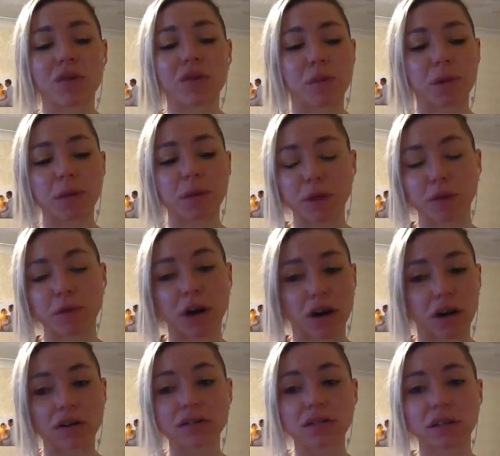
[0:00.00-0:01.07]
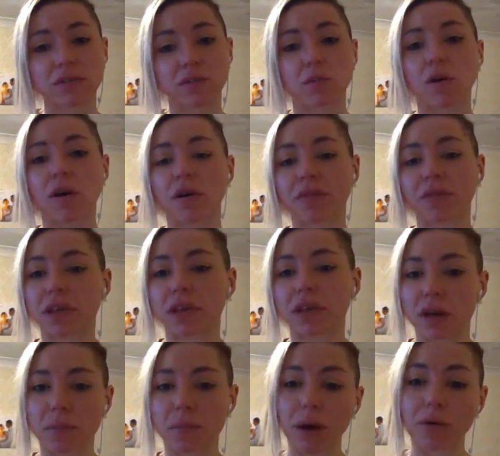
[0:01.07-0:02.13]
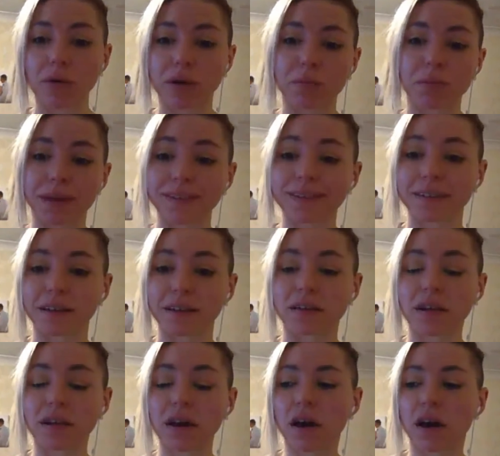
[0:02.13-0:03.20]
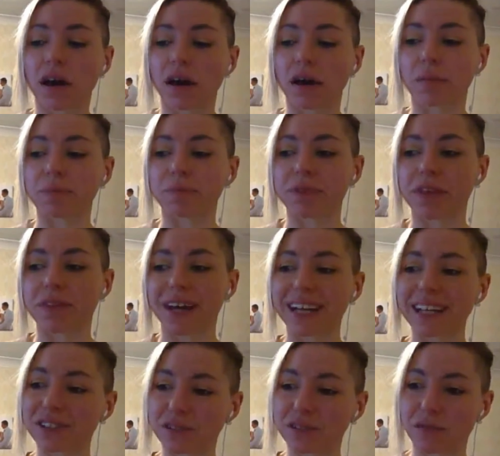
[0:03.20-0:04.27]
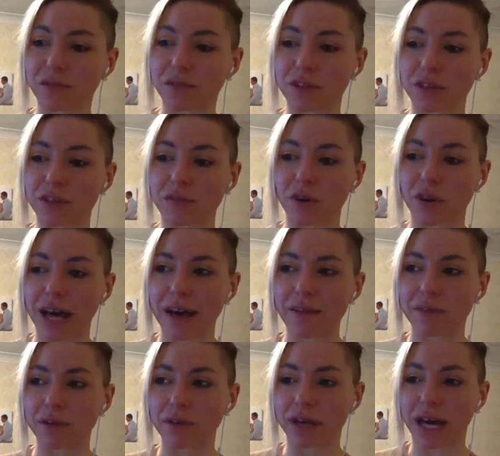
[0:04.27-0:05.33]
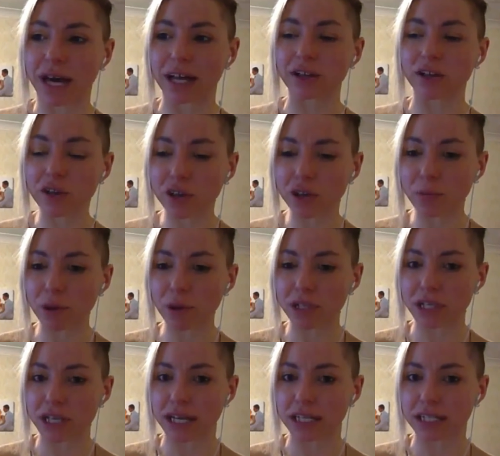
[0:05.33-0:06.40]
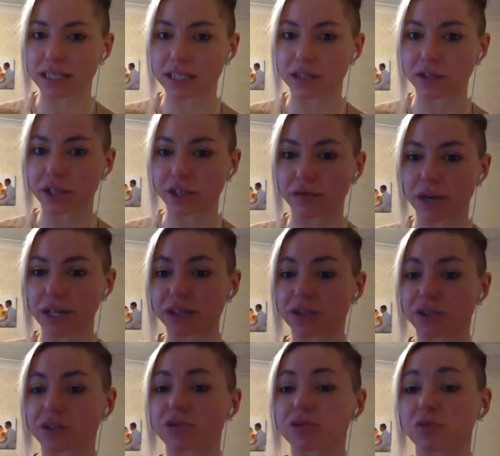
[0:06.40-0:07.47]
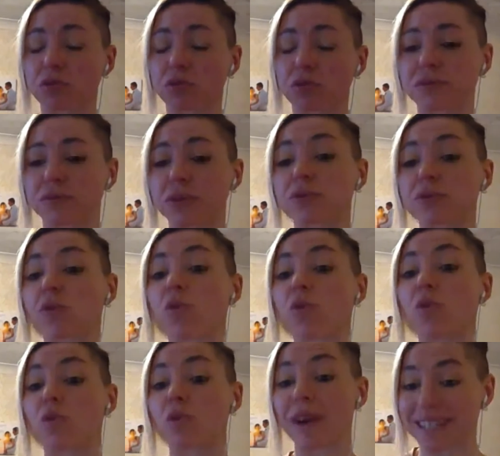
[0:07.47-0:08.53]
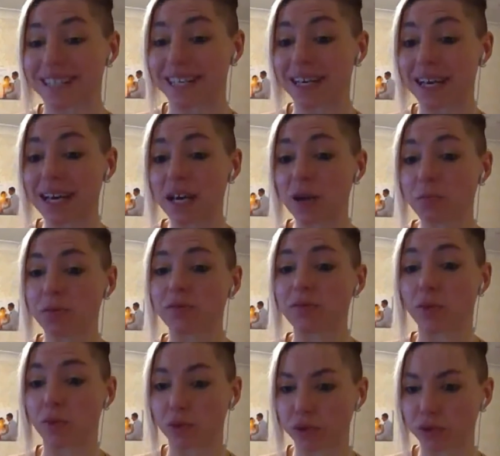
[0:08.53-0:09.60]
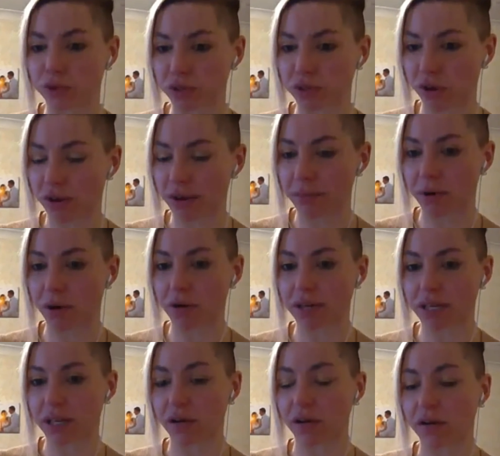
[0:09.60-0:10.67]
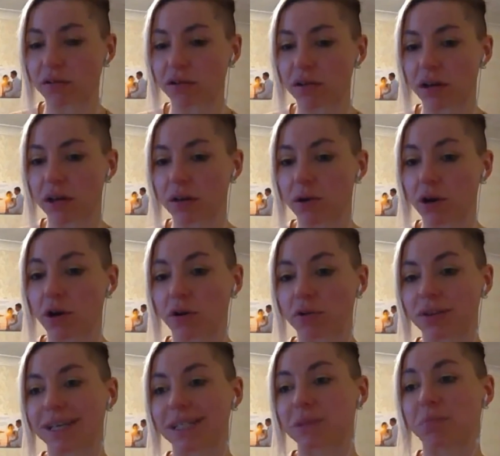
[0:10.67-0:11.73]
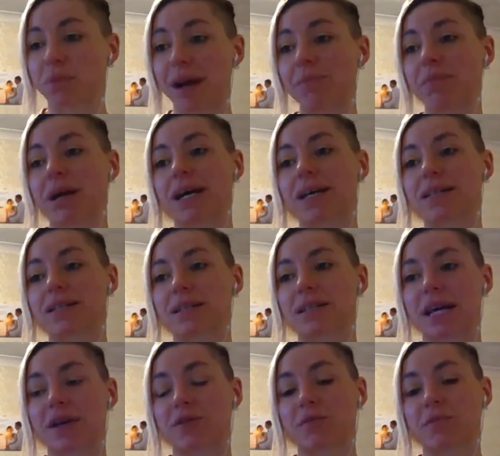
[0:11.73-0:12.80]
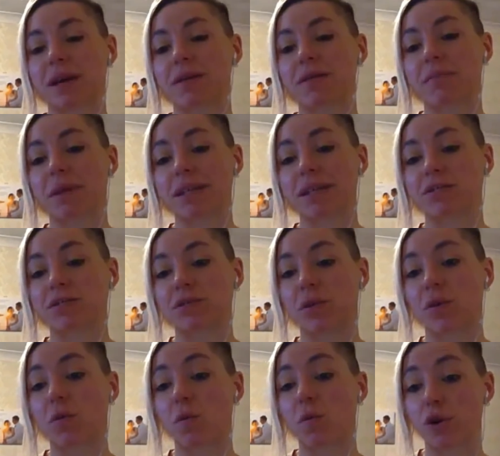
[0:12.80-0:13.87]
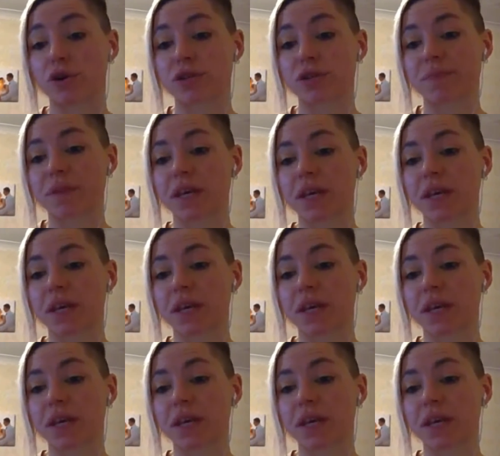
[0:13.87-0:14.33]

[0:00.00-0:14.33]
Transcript: for people who aren't, if you are thinking about competing, that is something that you've got to have a look at. Look at your personality, look at your attitude towards food already before you start embarking on a contest prep, as that could make matters worse.